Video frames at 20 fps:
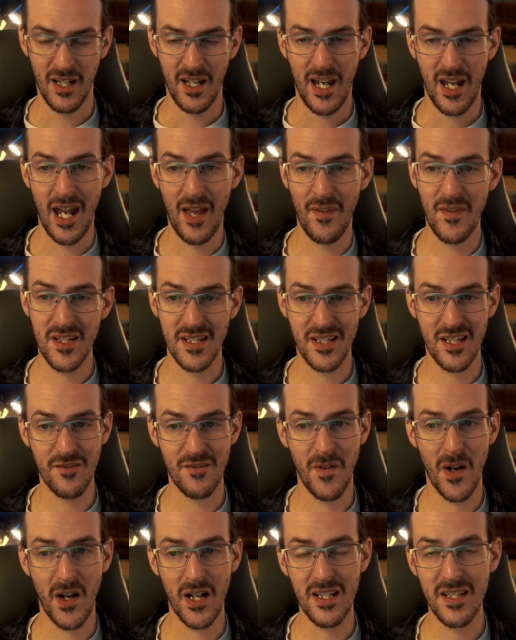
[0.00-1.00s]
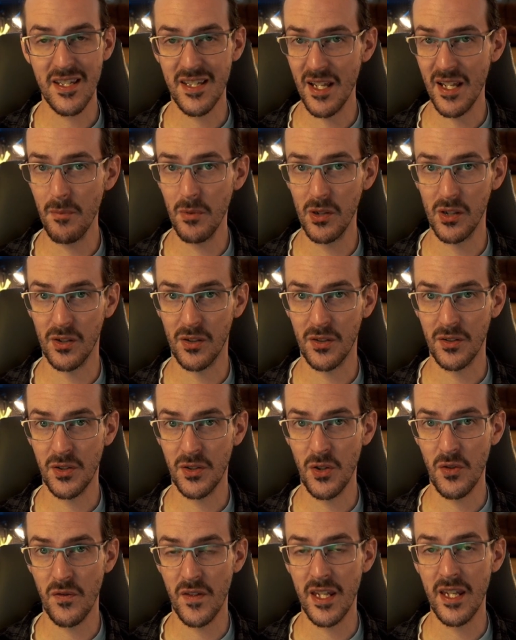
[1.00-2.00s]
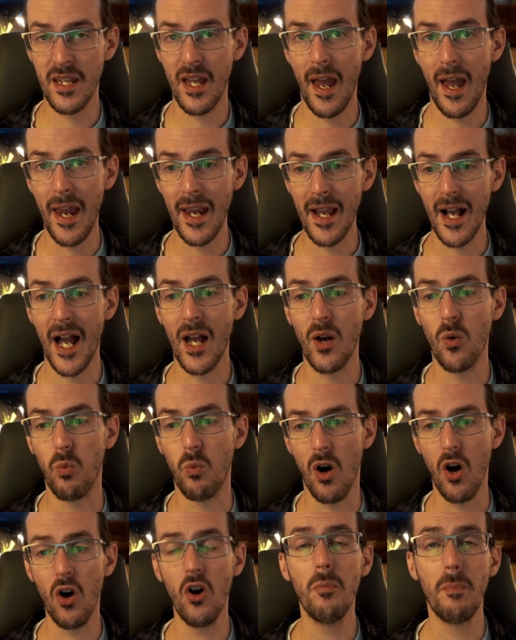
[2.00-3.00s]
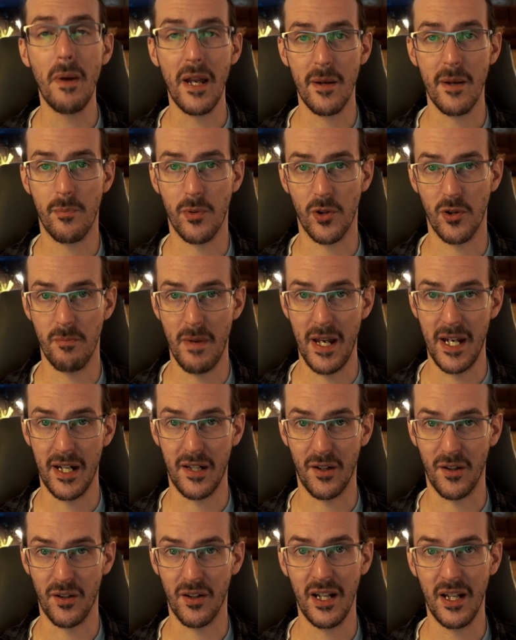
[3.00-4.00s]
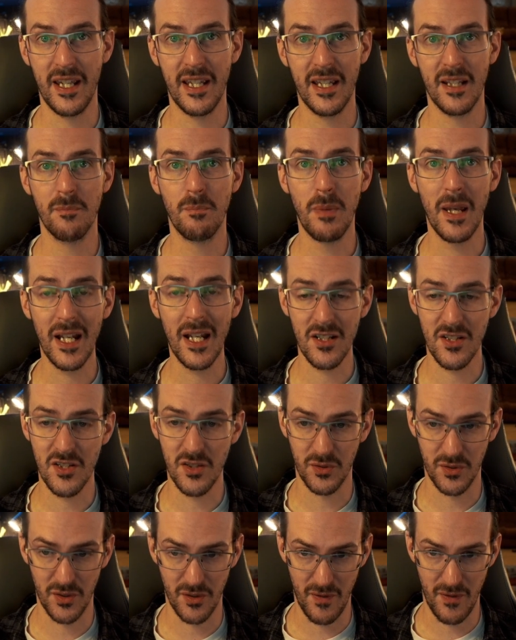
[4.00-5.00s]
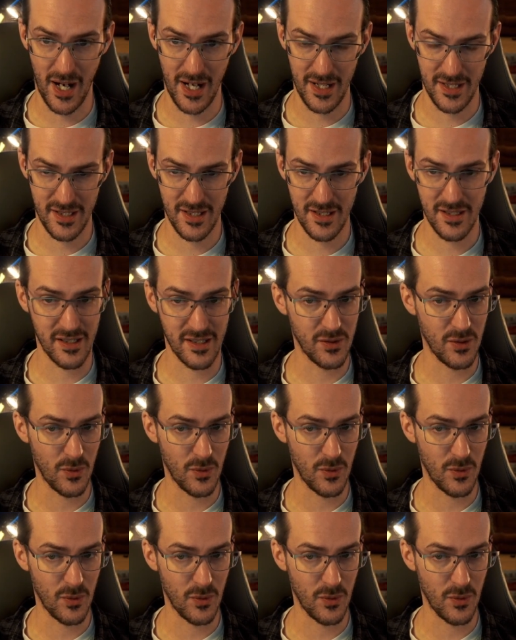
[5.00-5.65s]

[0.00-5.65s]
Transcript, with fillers: And this is very similar to the AI wallpaper maker in Pixel devices. And